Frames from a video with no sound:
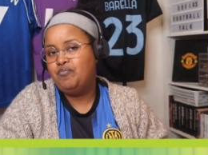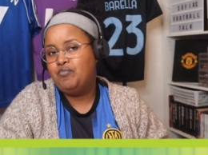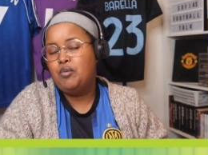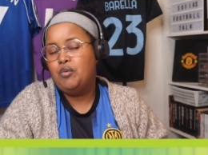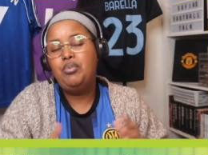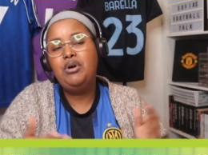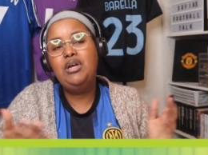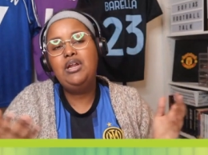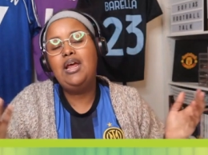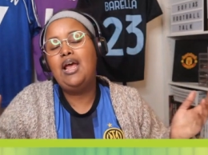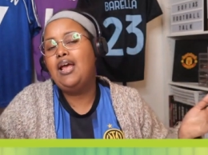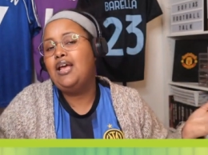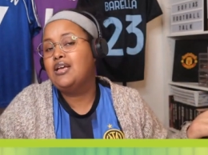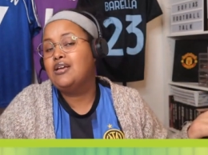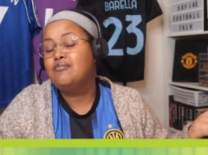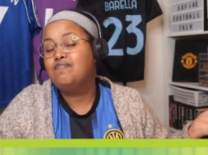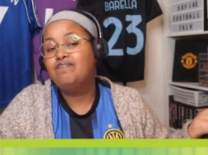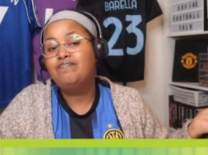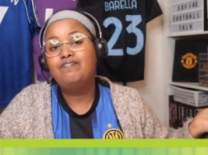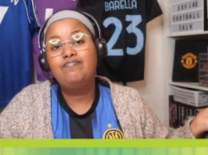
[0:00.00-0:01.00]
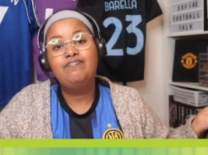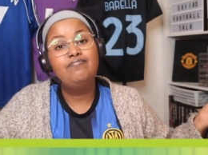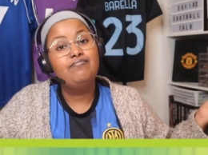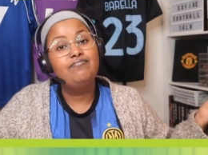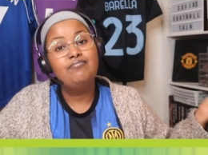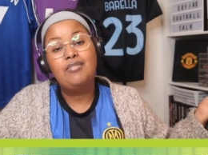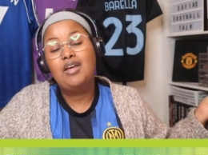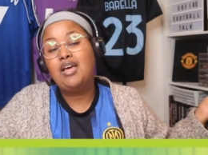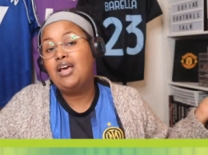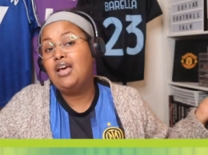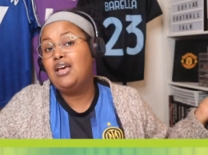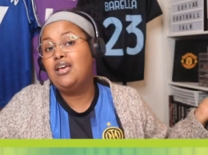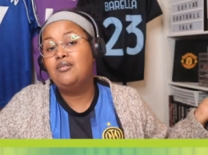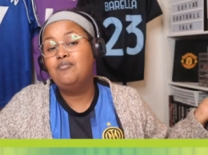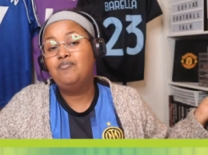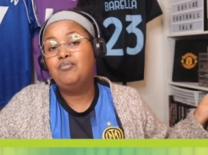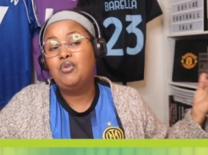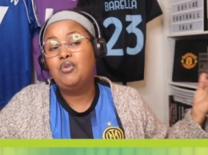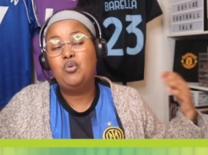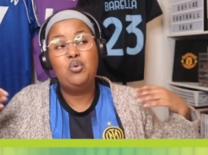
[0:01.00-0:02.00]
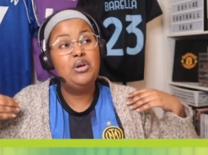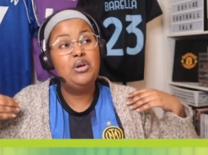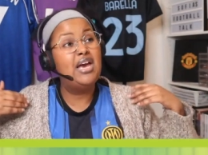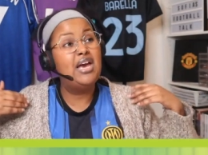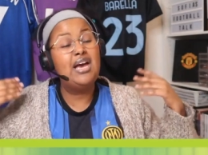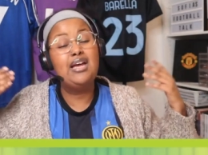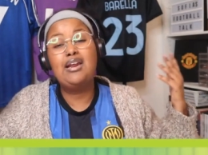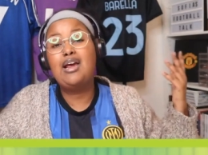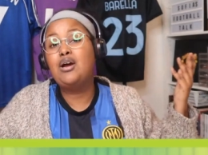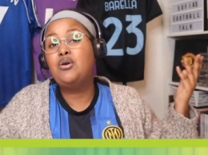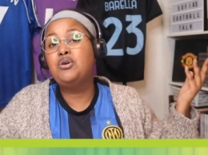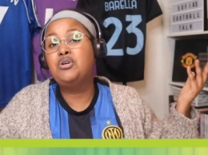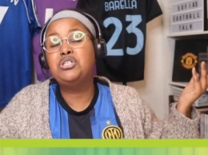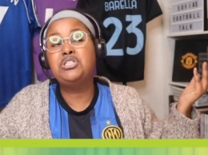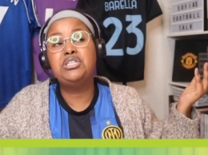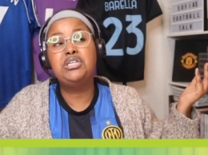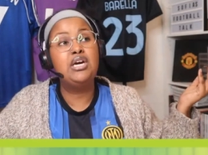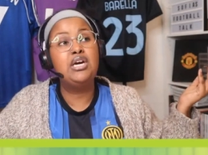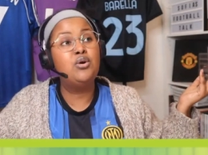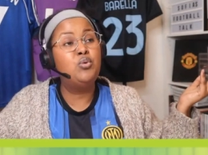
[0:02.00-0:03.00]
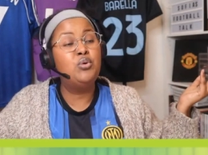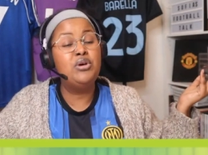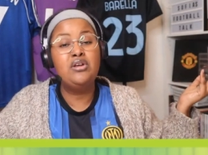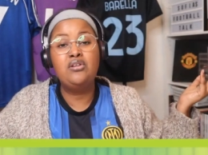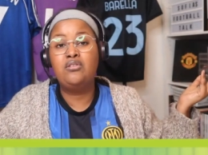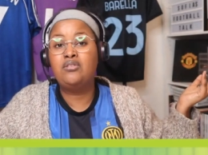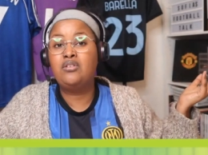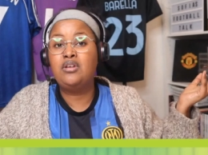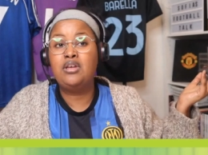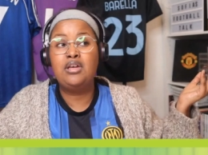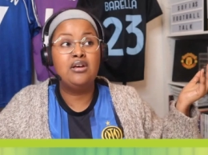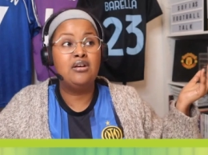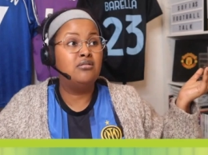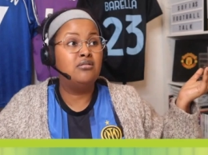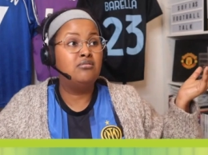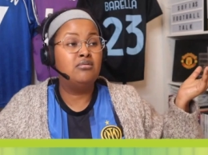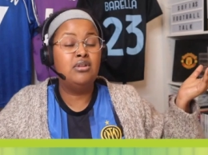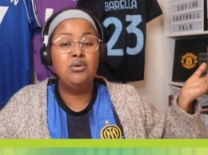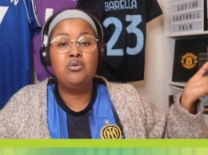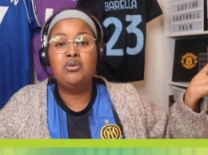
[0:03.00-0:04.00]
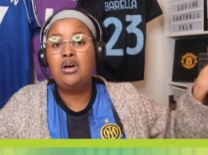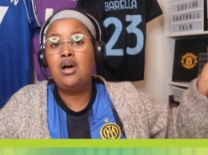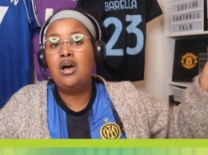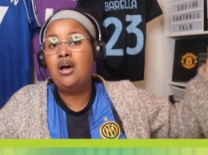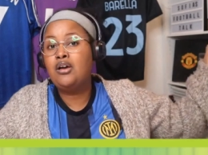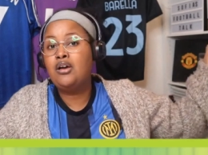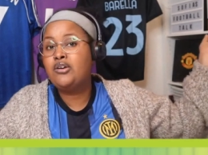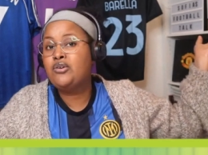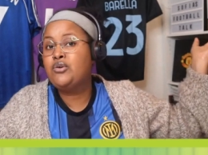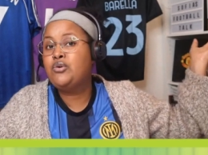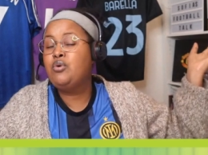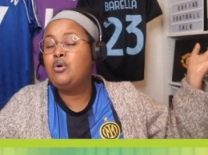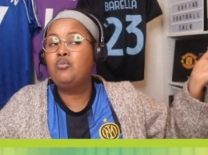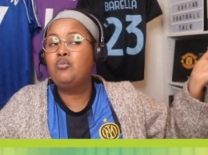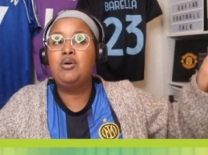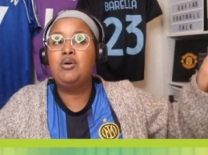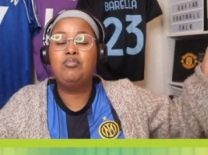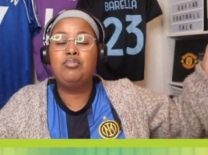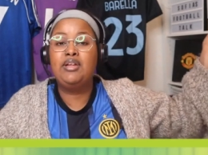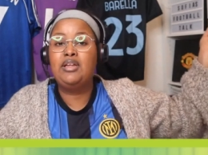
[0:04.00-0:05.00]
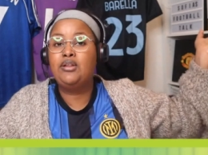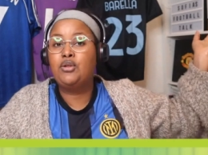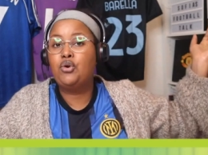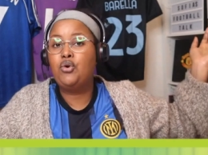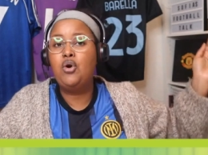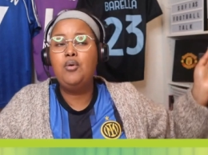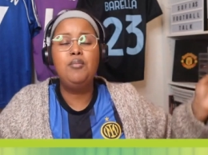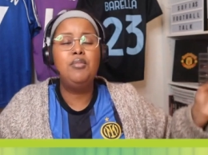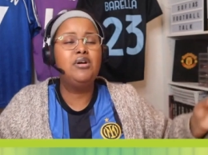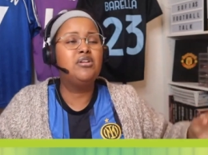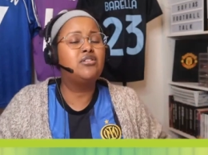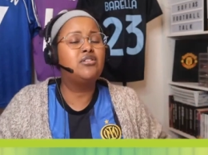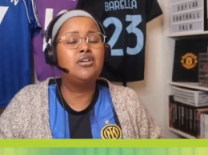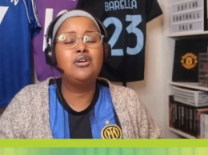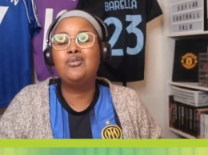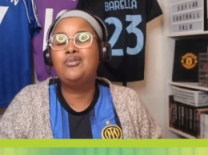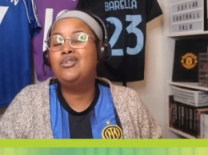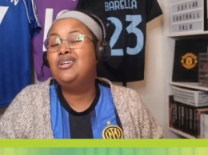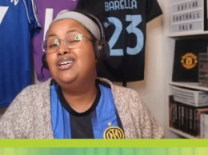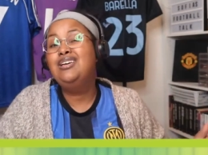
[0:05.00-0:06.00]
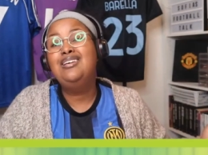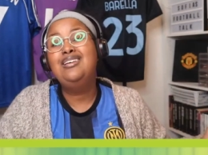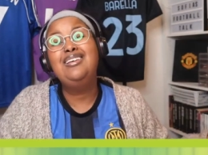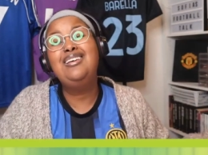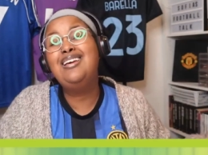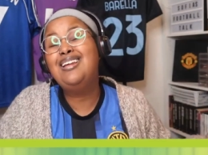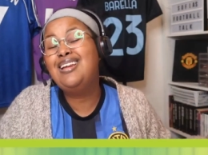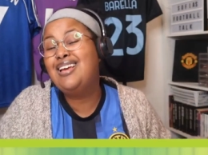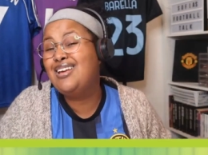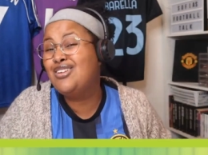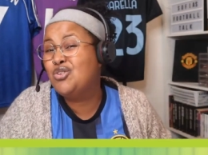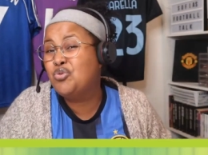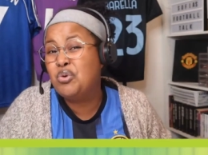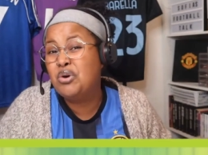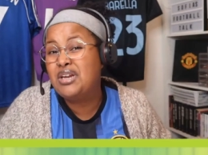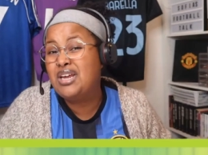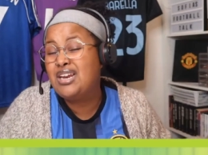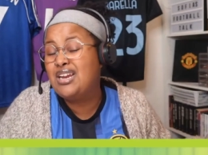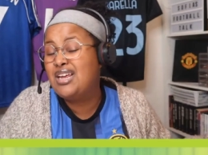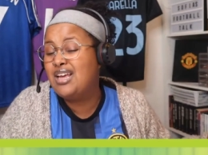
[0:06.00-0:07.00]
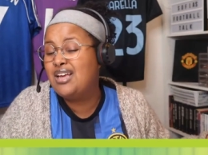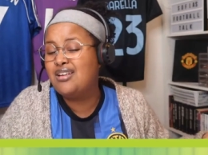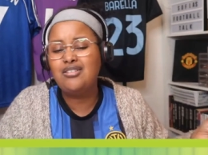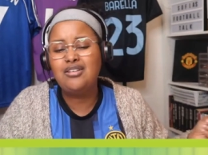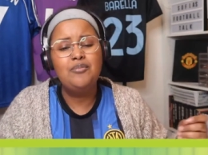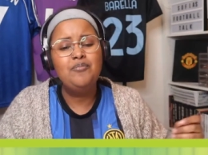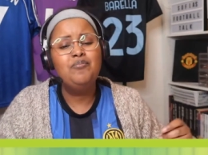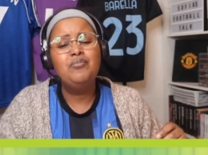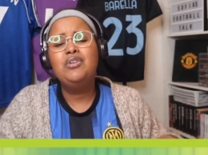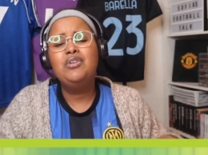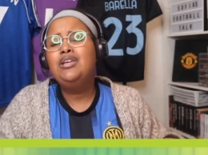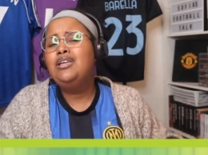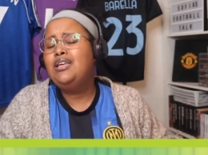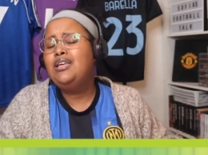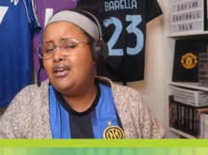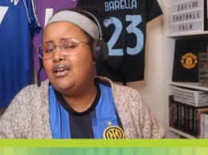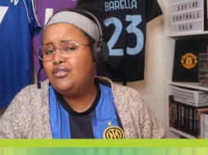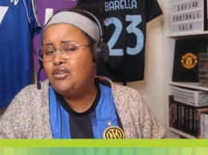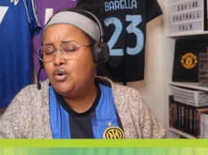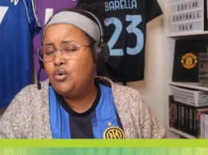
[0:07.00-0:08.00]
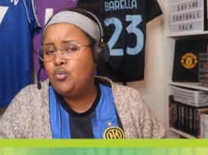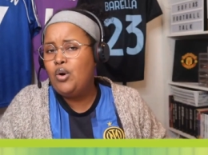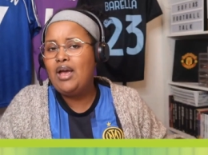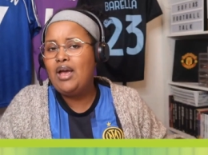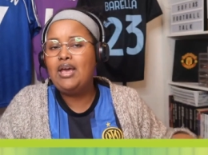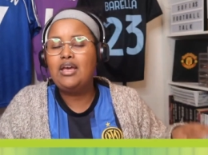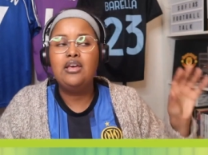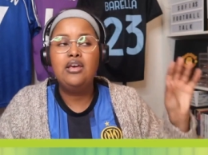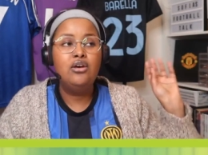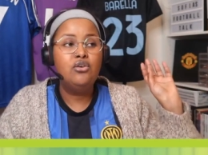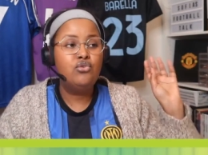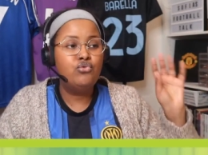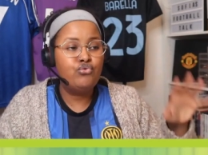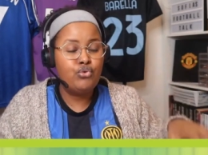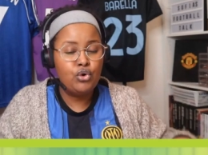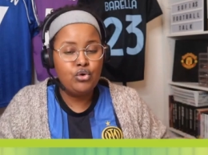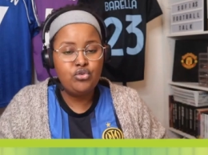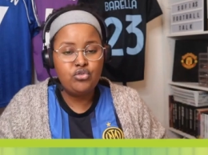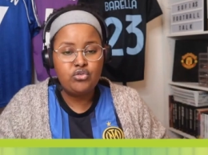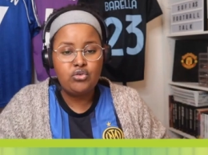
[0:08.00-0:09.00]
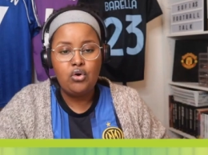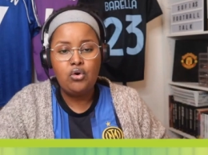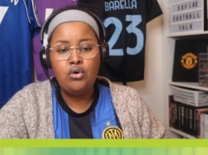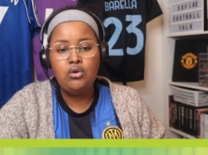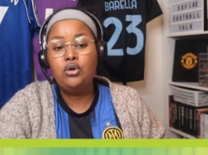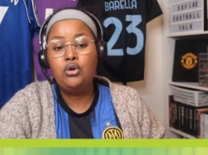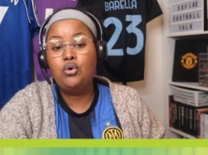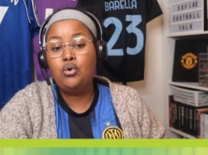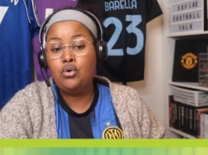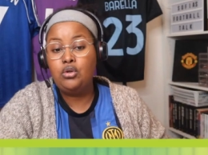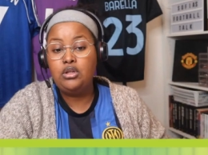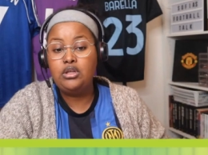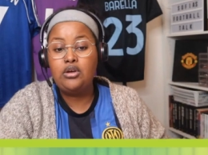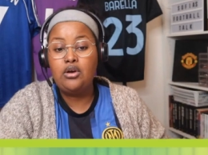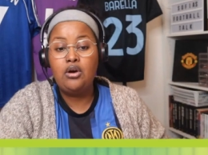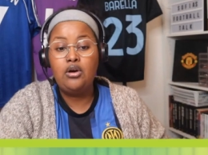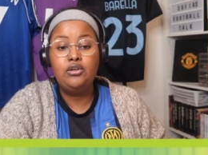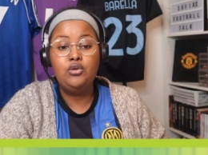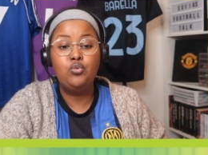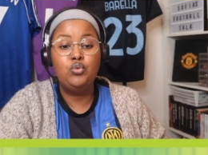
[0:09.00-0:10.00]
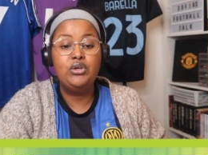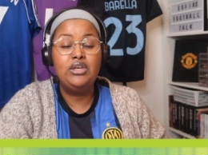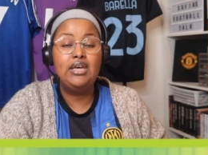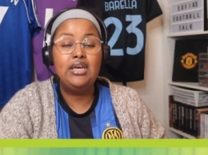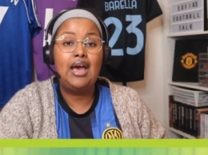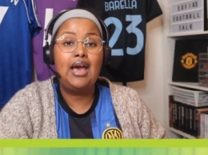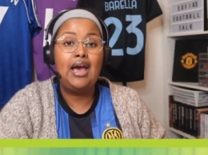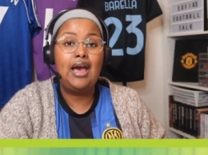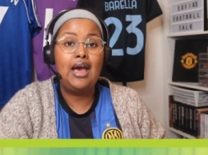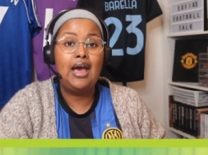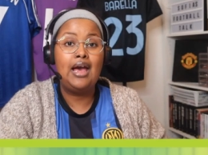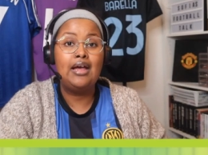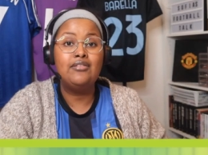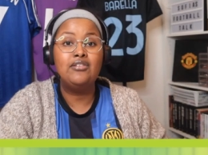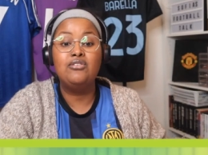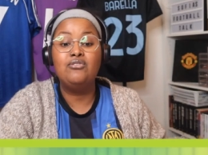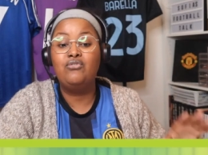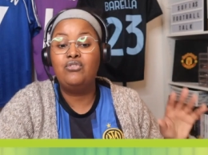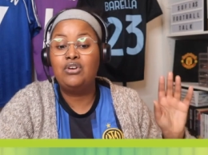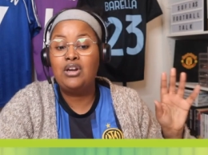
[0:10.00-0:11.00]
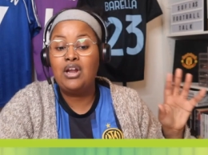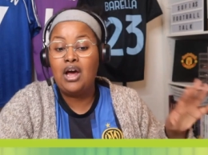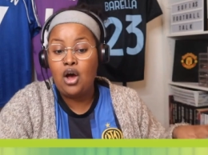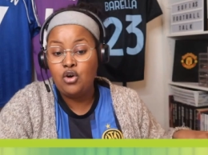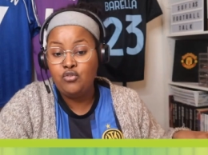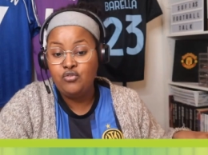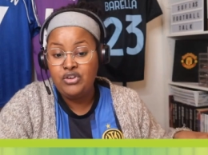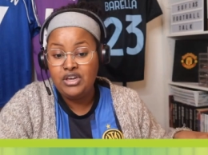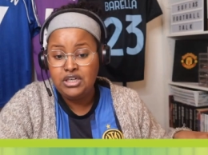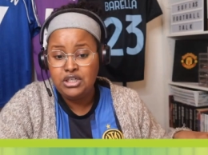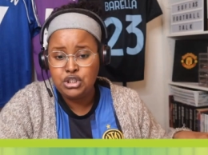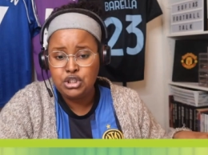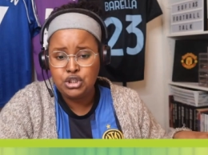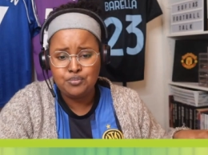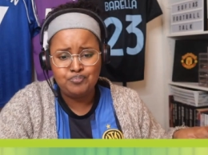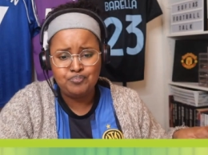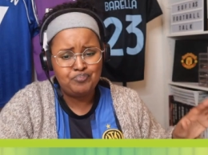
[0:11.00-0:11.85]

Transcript: But hey, hey, we had our share with uh, Lukaku when we played Roma, so it is what it is. Either way, first goal early on, we had Vlahovic